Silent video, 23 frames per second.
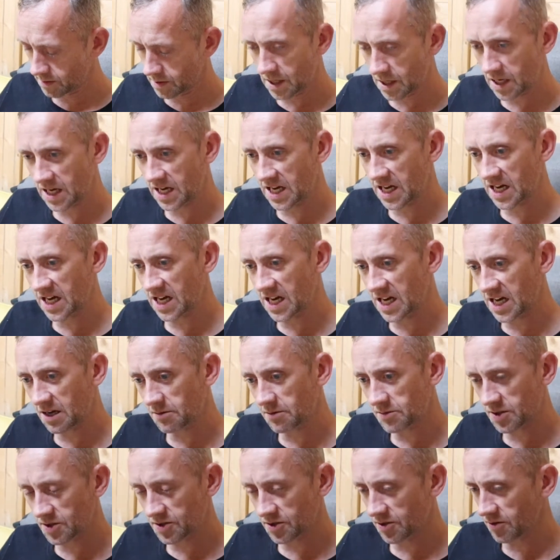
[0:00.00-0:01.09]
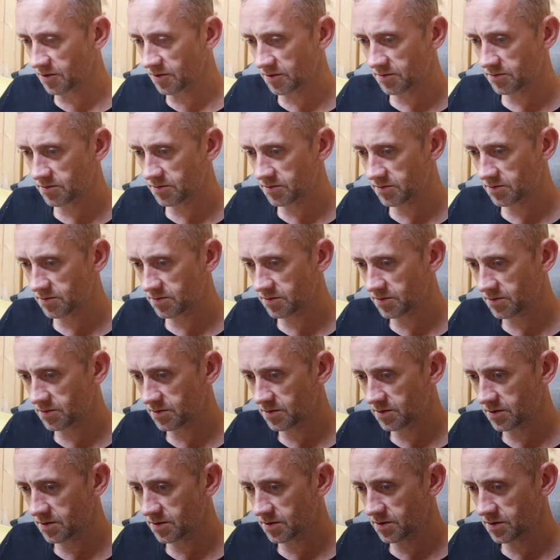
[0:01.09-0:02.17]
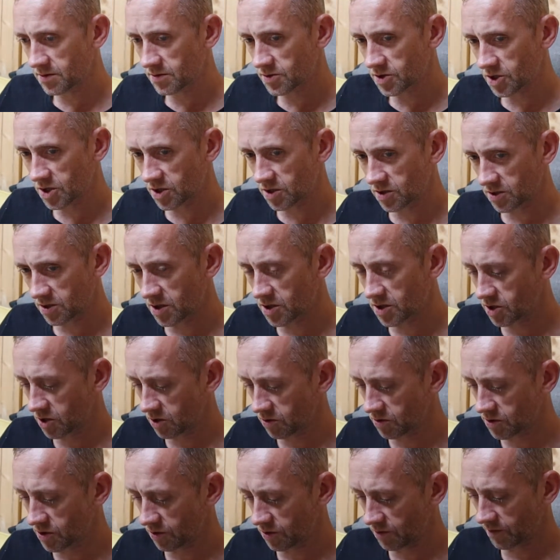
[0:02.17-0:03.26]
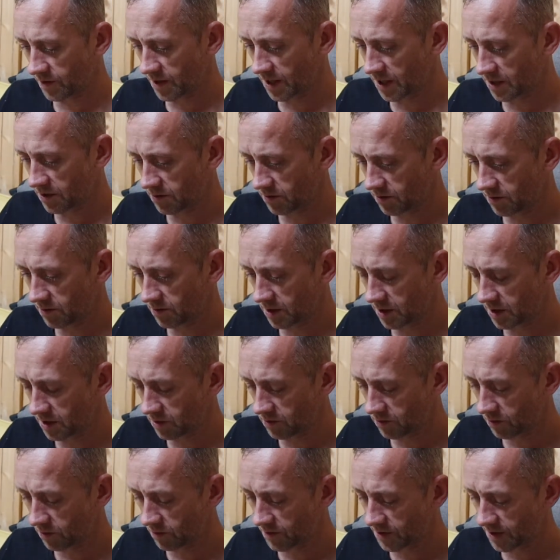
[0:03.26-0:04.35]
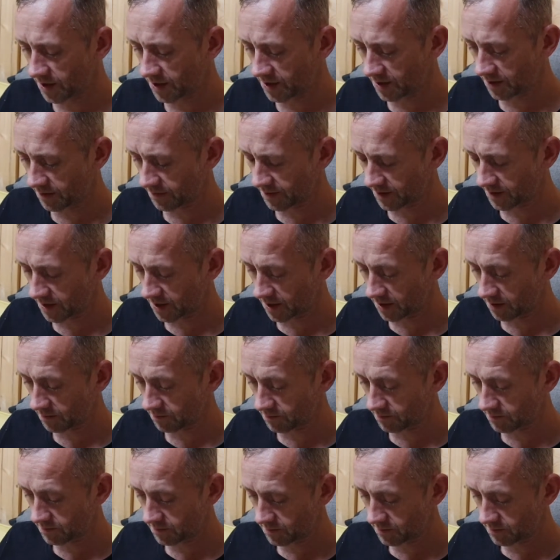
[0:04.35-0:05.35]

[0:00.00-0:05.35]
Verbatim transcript: Um, I don't know. Just let's cruise it over. he go. he go over it if he um.